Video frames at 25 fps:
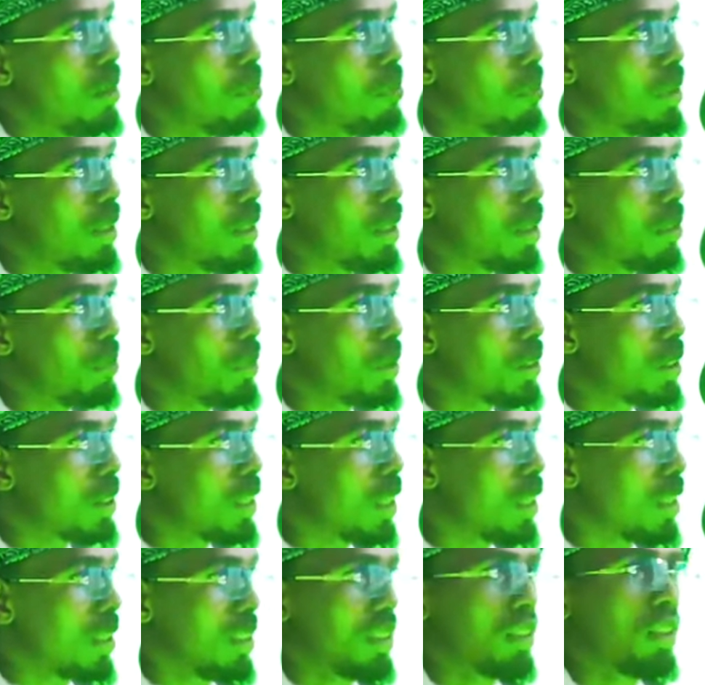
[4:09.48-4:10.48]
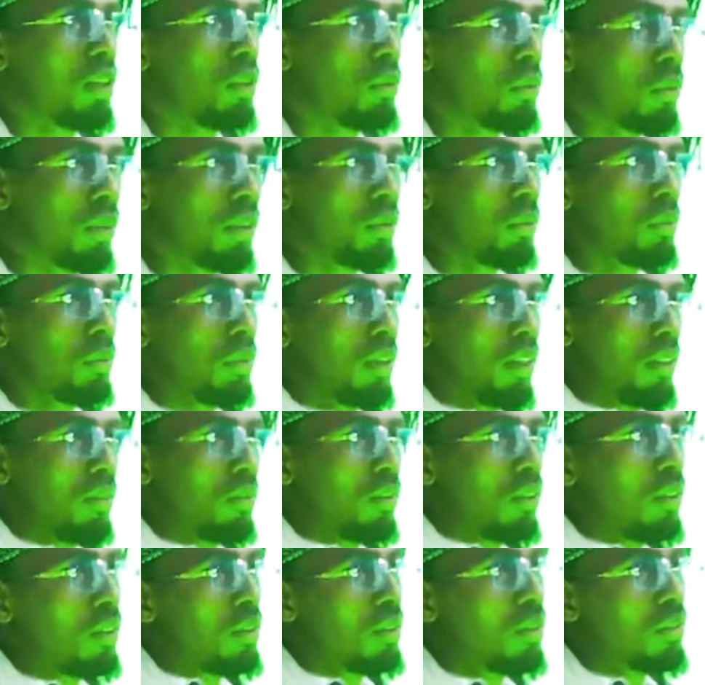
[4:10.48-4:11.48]
I make how much you understand. We
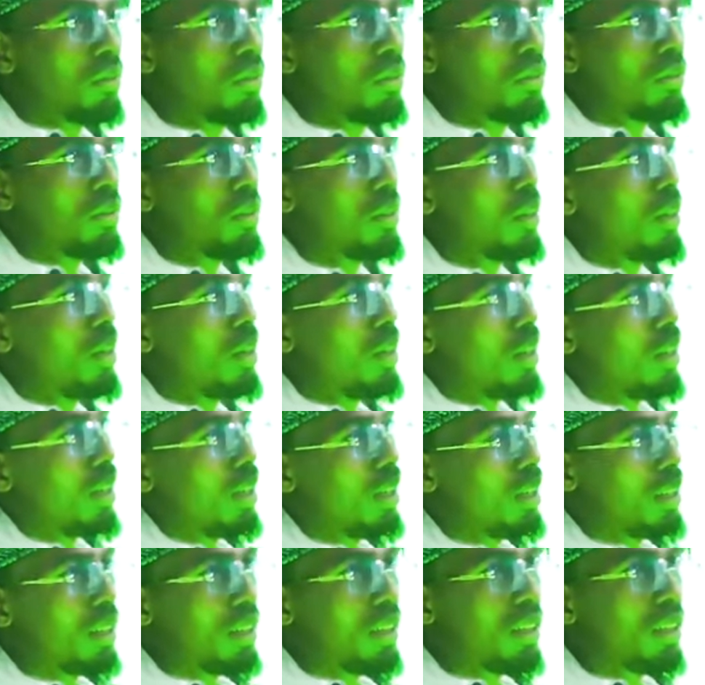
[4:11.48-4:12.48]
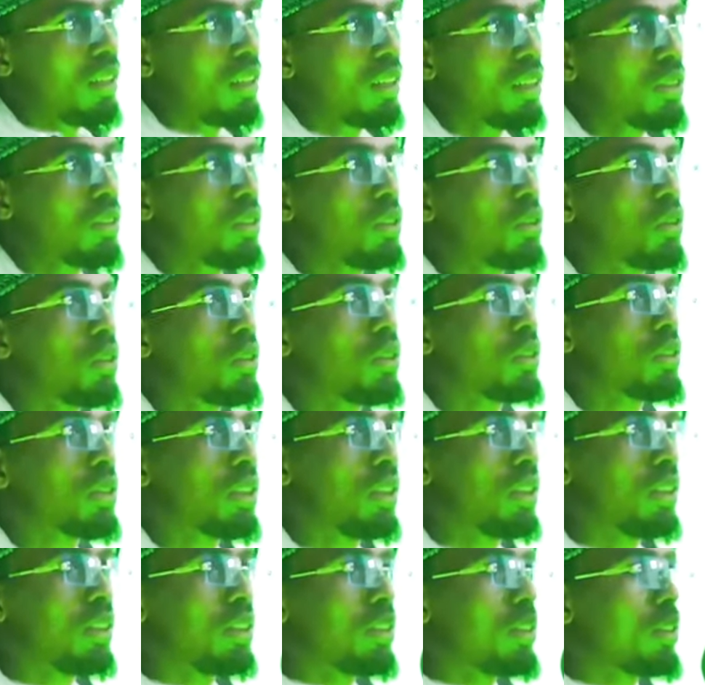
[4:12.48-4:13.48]
have a lot of other industry
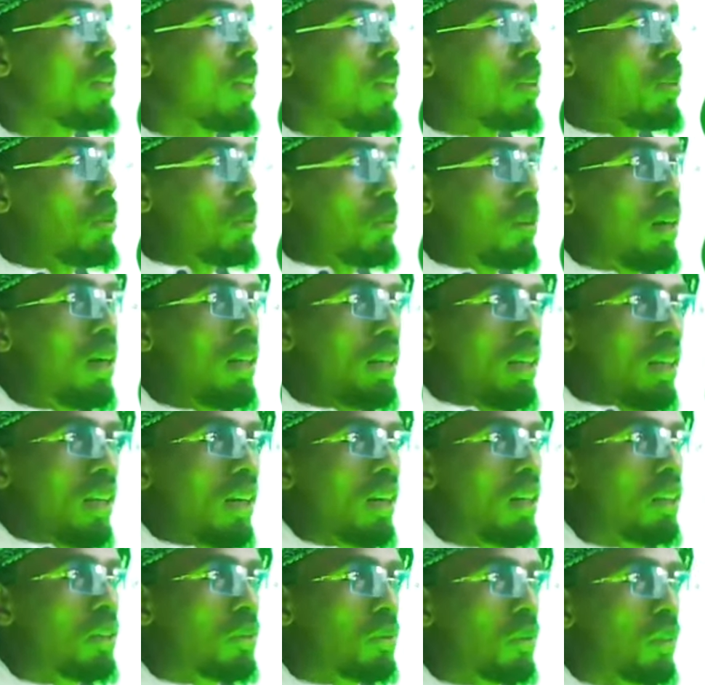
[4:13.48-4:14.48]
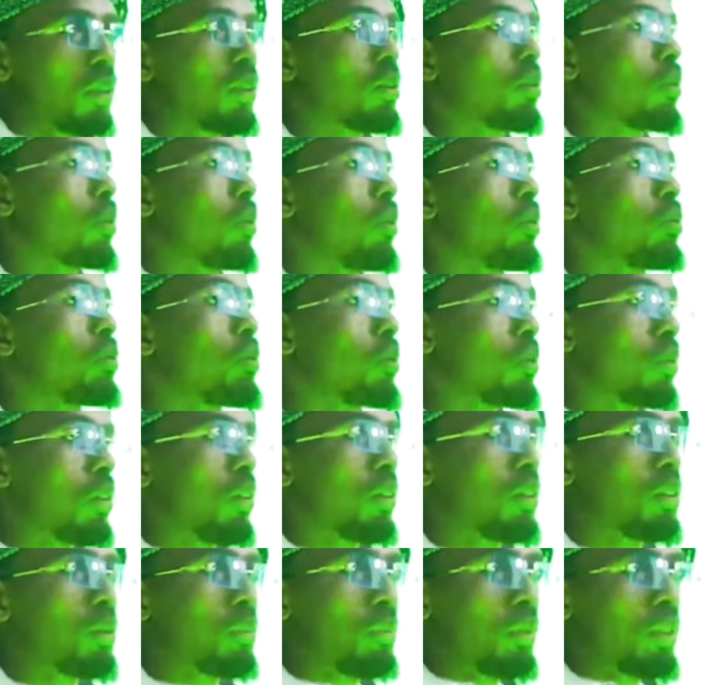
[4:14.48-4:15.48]
talks and try to analyze what goes
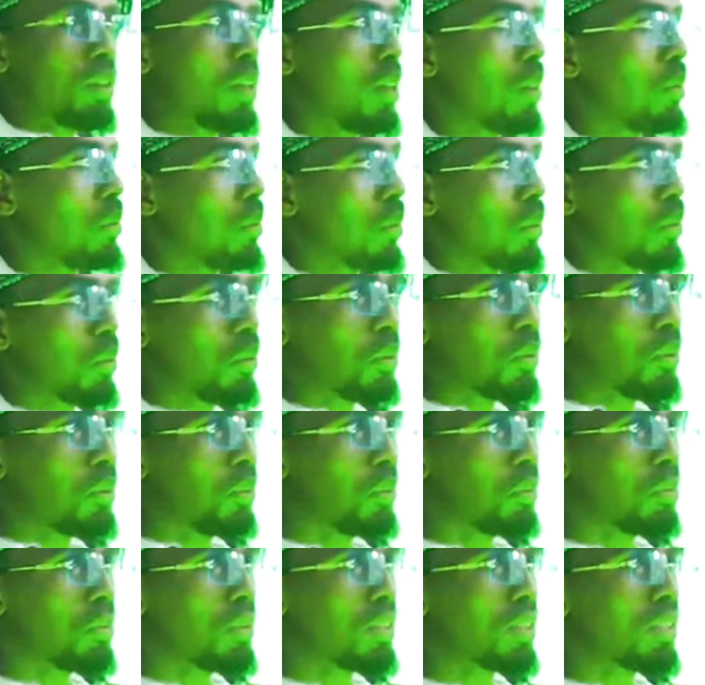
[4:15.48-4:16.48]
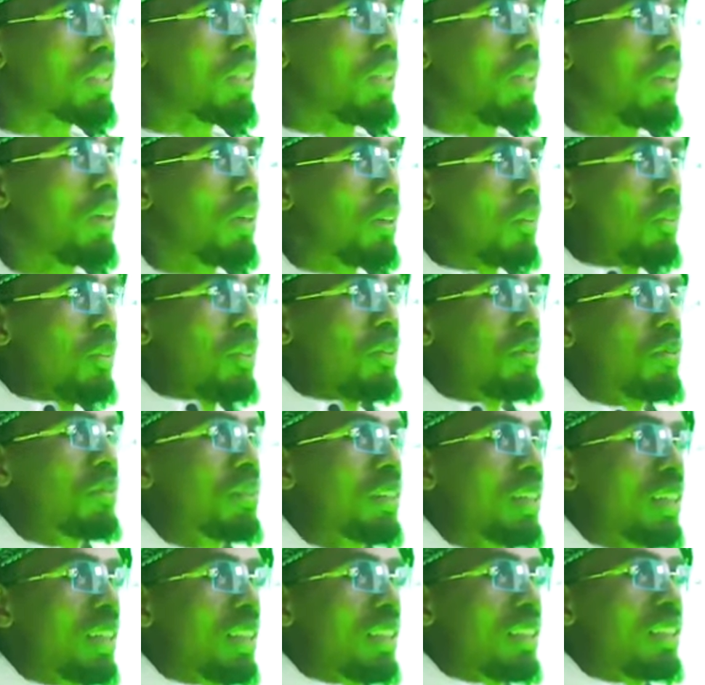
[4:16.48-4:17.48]
wrong, especially with groups, with
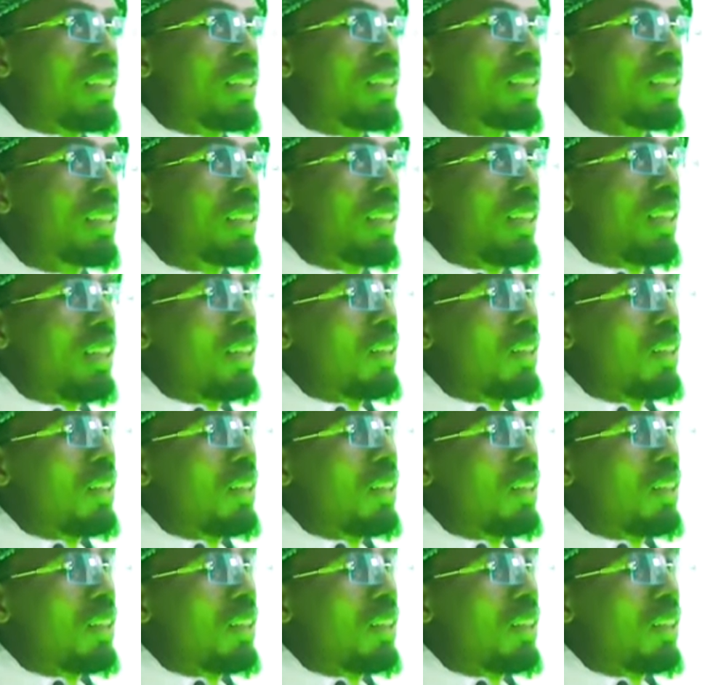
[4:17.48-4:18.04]
friends.